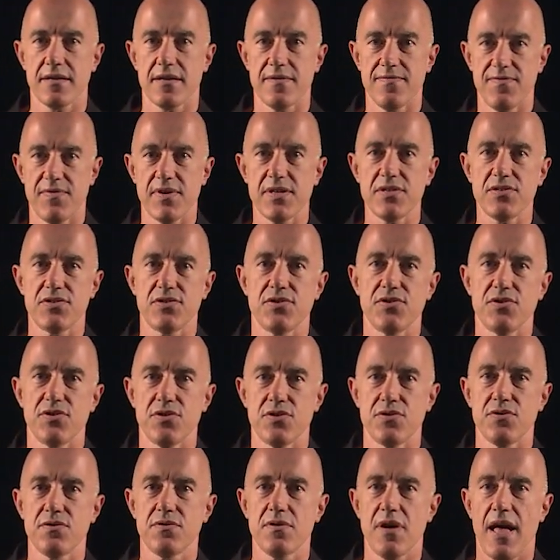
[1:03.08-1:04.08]
convince
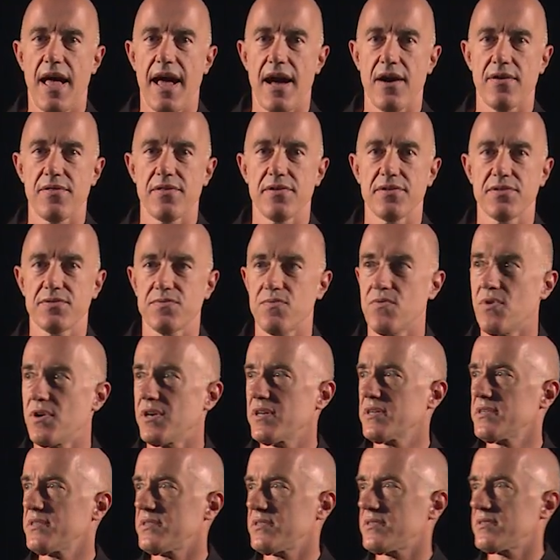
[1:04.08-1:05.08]
you how this
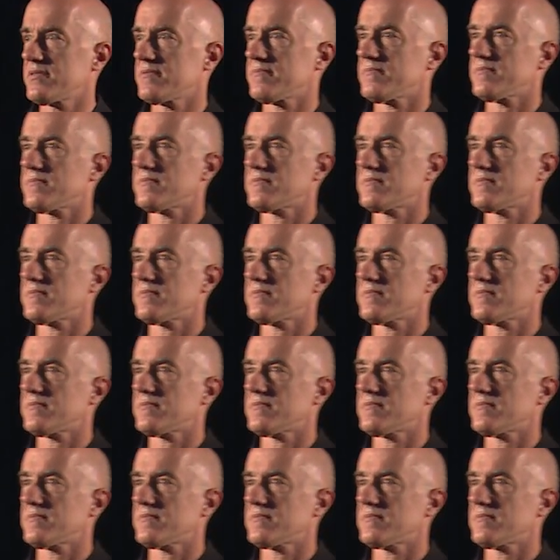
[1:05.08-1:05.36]
works.